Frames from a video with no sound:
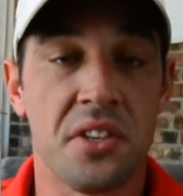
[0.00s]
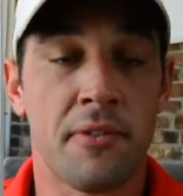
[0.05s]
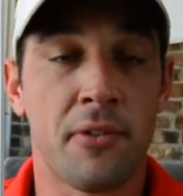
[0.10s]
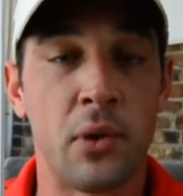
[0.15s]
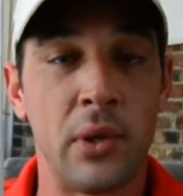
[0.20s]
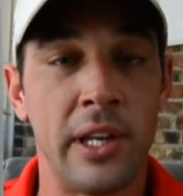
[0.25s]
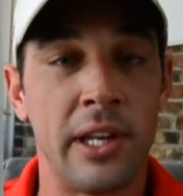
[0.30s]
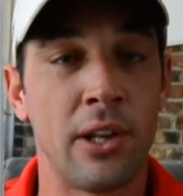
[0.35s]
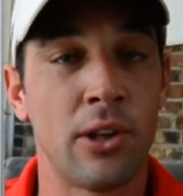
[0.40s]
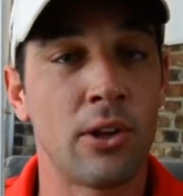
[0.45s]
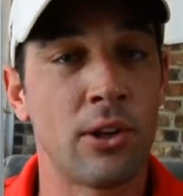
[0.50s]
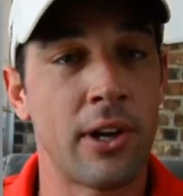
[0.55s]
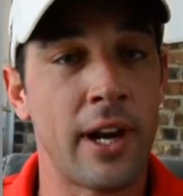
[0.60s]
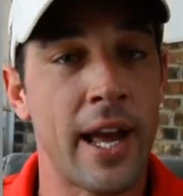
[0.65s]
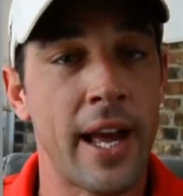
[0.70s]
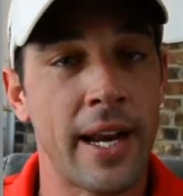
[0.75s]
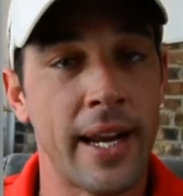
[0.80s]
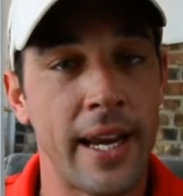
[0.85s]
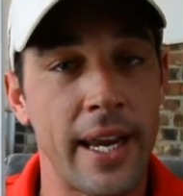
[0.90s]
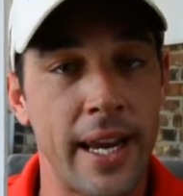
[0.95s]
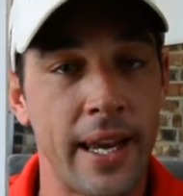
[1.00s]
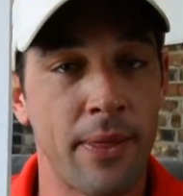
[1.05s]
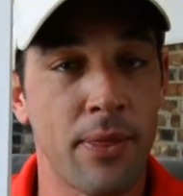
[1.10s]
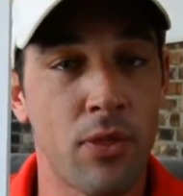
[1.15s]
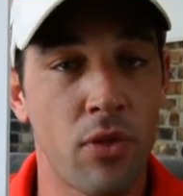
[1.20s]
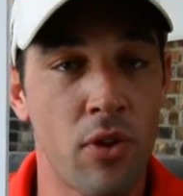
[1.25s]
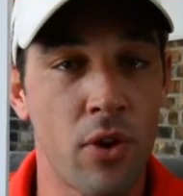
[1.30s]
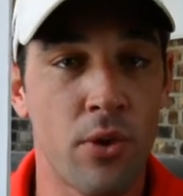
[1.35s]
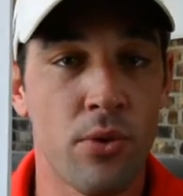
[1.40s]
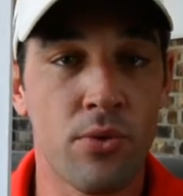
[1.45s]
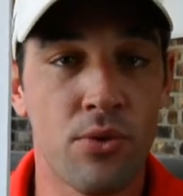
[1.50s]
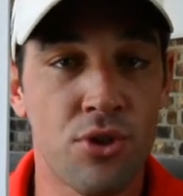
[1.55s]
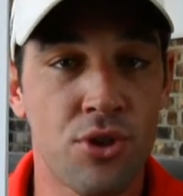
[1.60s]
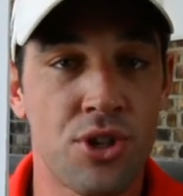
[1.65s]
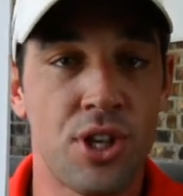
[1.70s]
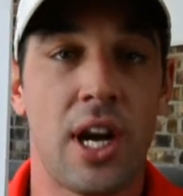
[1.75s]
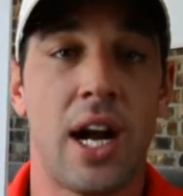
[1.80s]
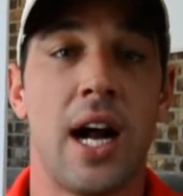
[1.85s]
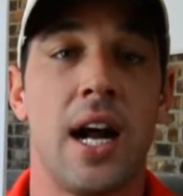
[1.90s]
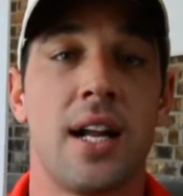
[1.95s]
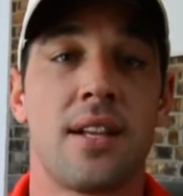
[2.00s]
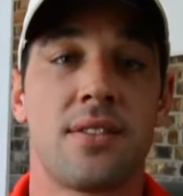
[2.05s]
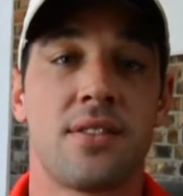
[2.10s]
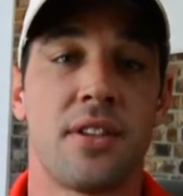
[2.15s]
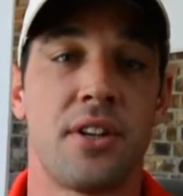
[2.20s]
if you need to learn how to hit those shots